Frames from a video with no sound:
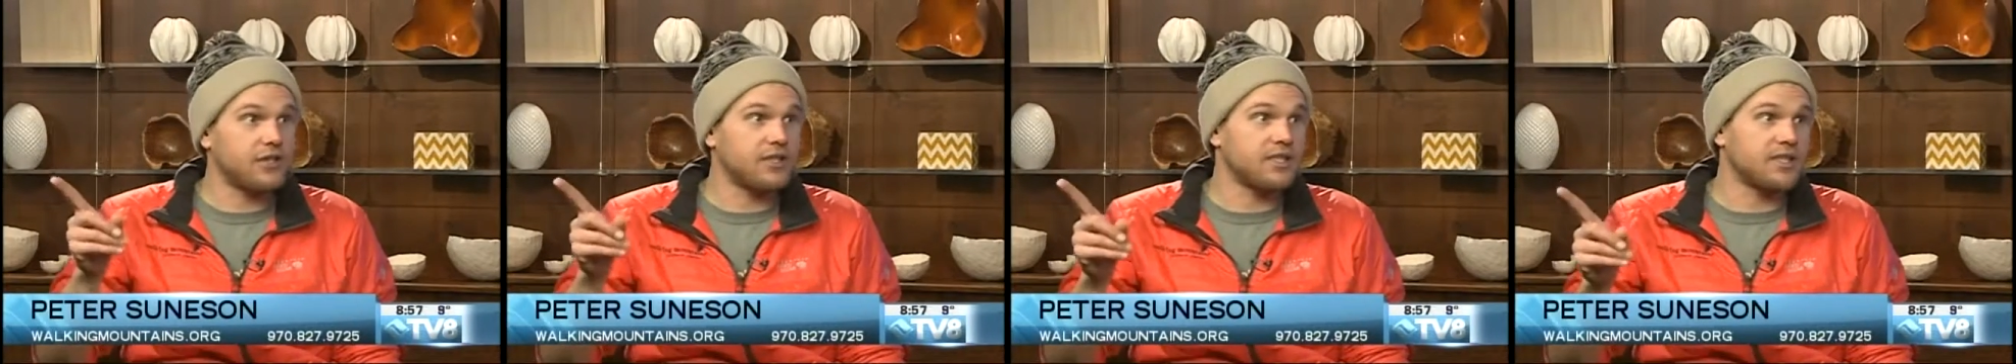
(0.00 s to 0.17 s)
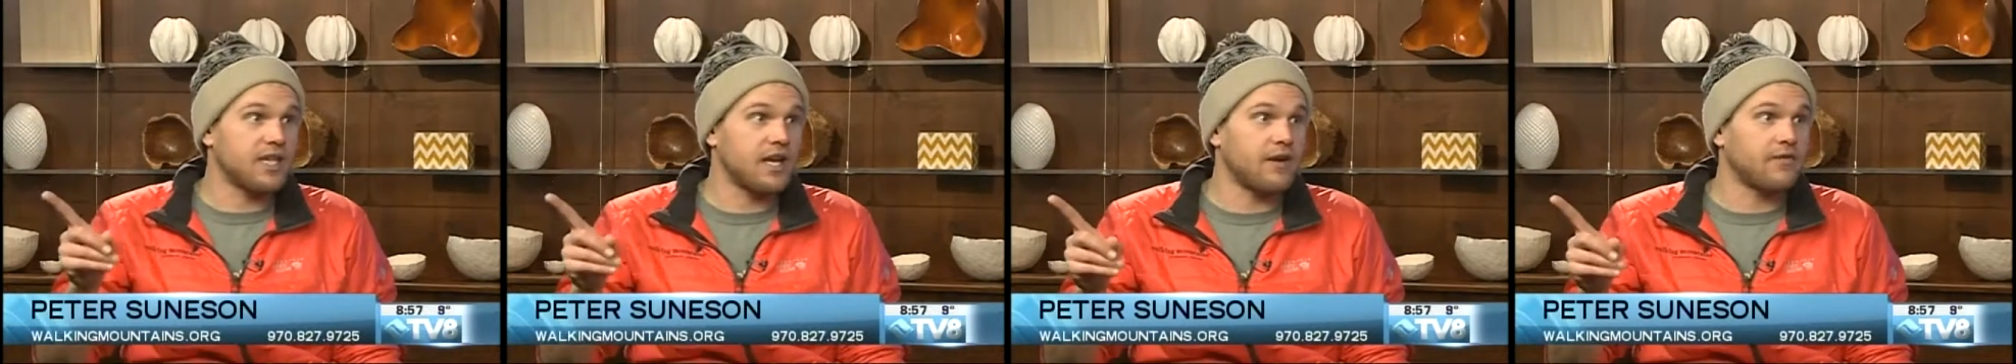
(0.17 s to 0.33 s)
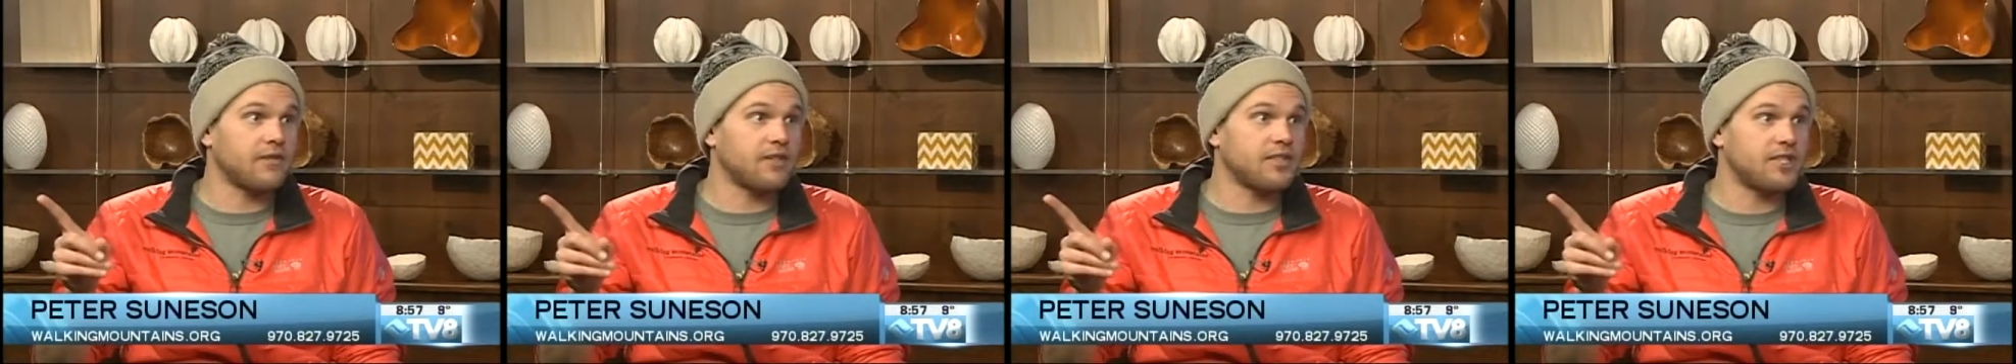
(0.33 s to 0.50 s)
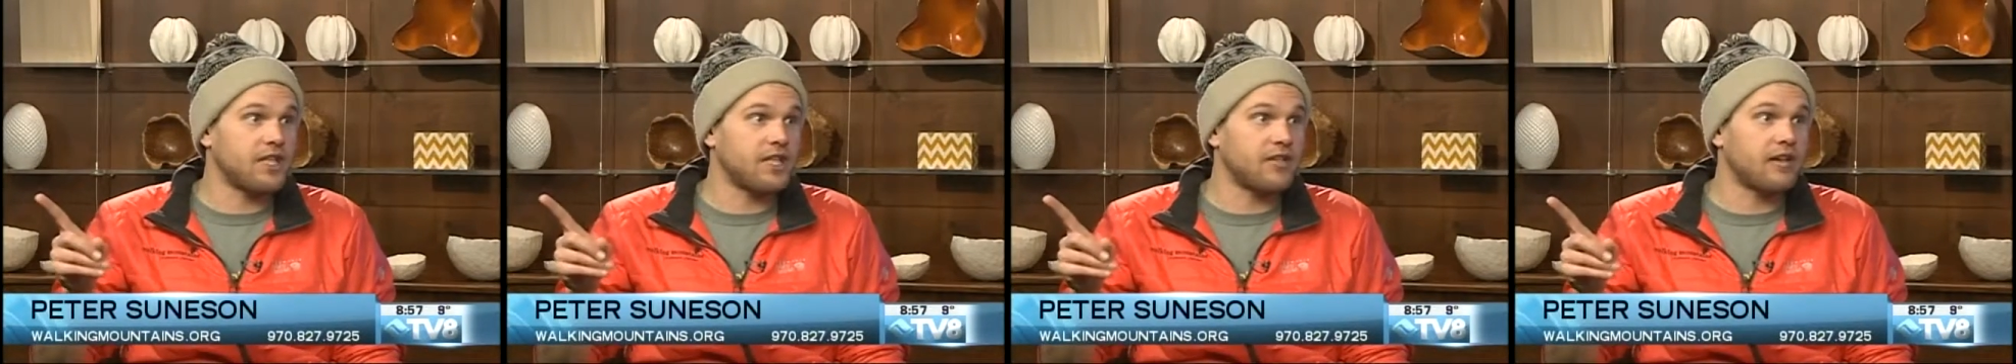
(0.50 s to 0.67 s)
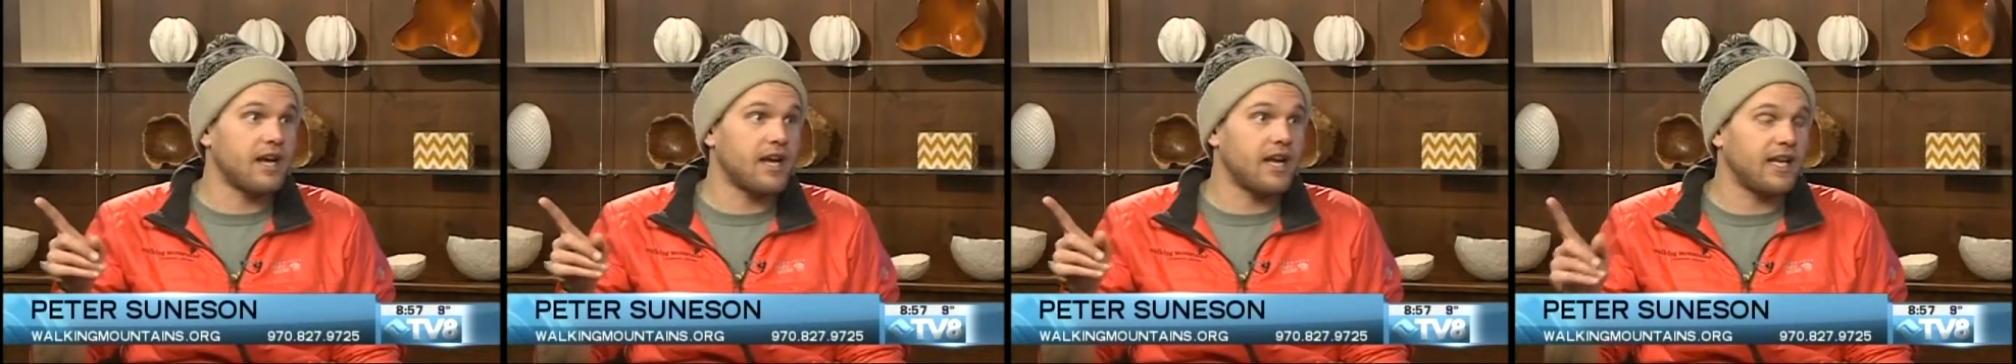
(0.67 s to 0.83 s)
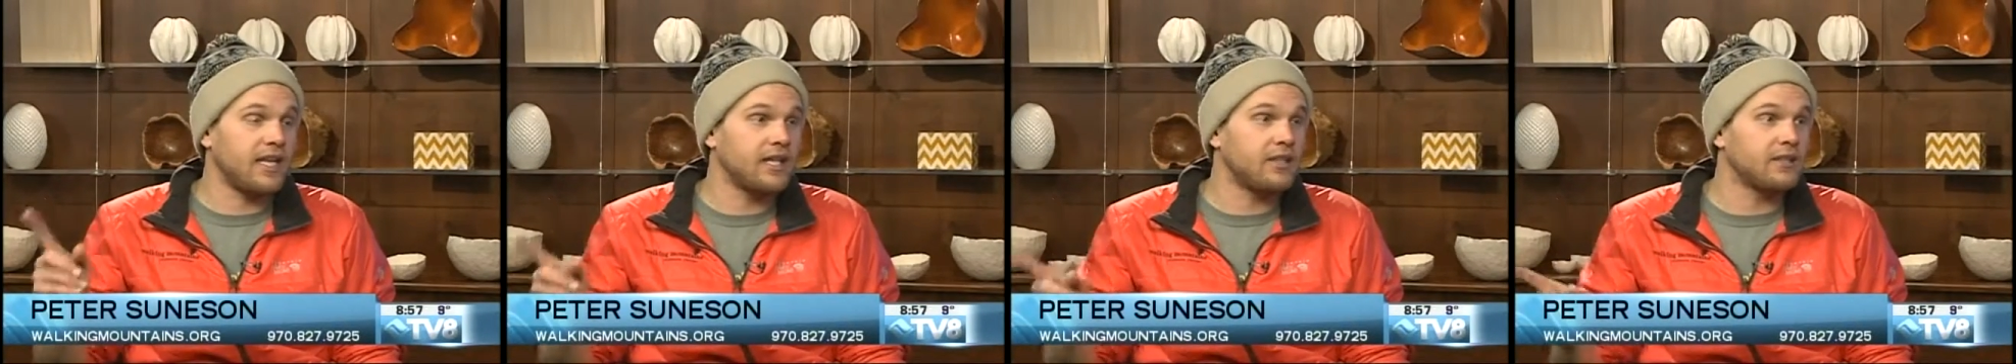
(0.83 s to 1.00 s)
Discovery
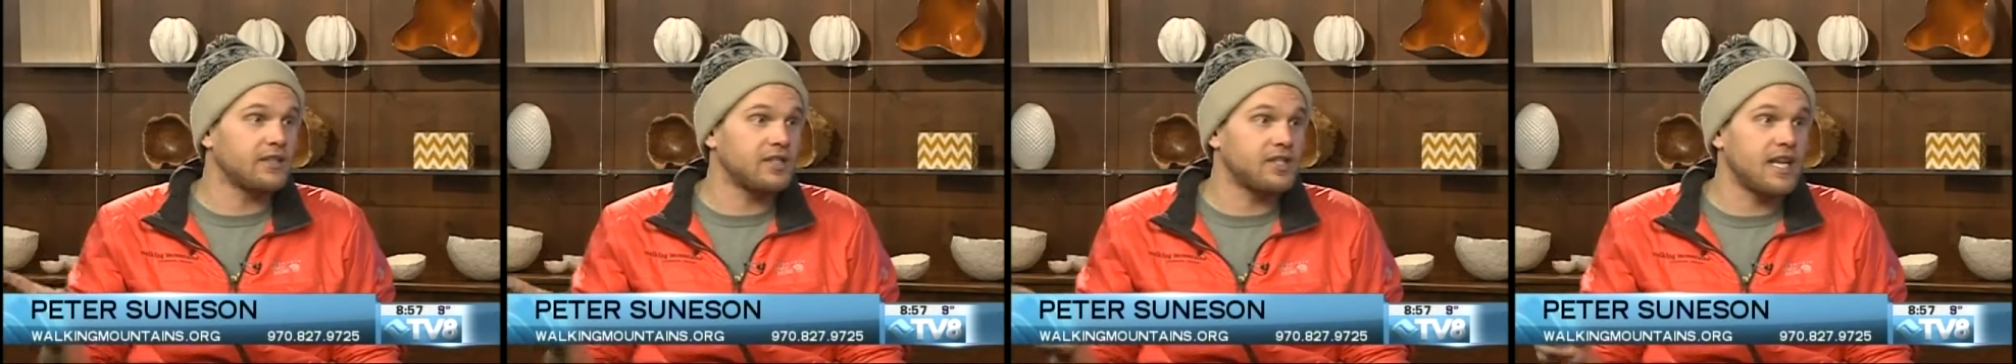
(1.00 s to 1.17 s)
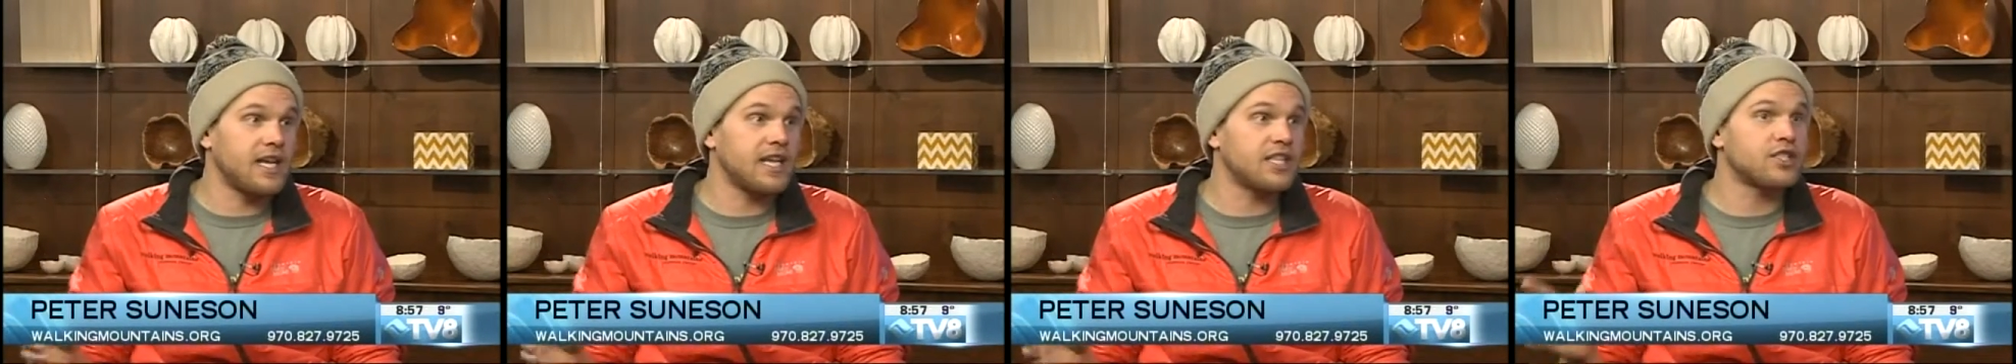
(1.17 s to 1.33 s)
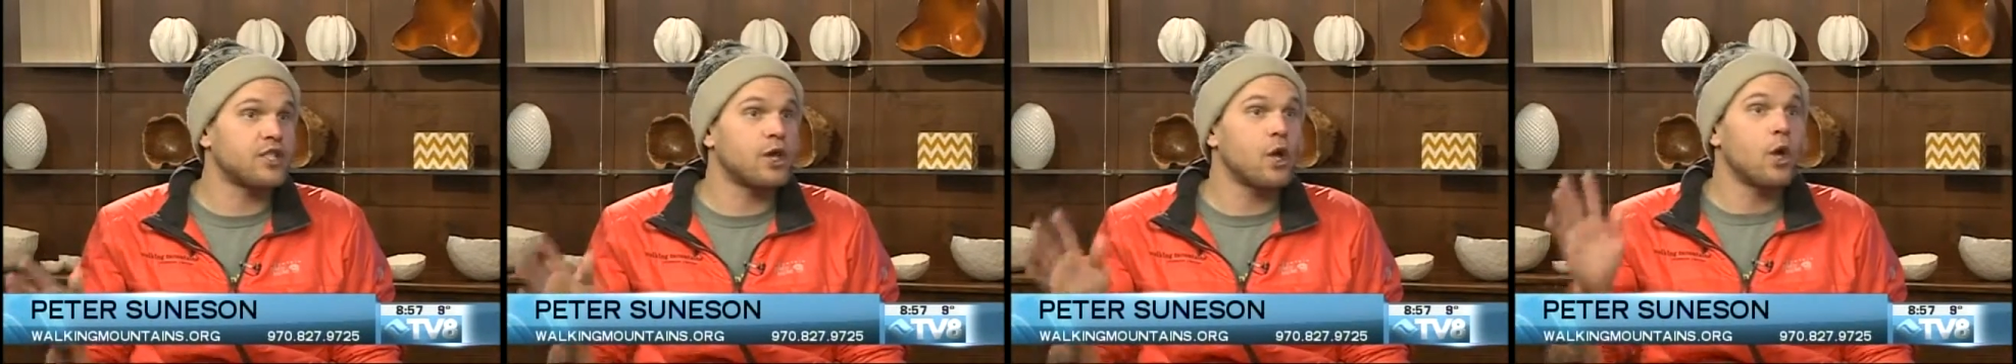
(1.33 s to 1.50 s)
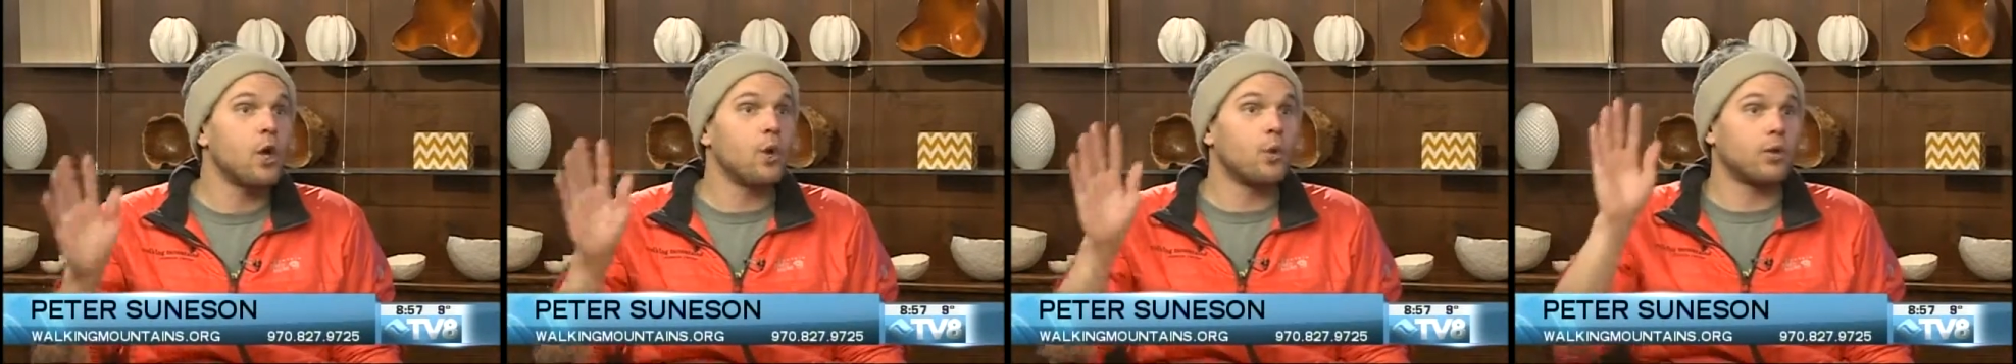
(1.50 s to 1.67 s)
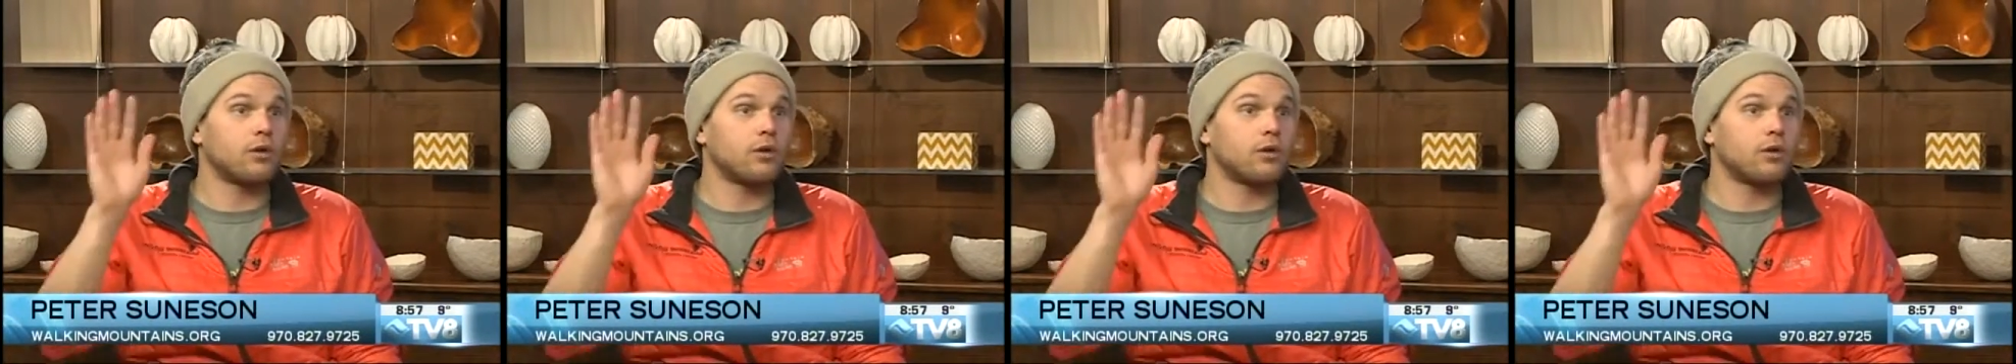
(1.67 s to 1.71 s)
Center at Eagles Nest.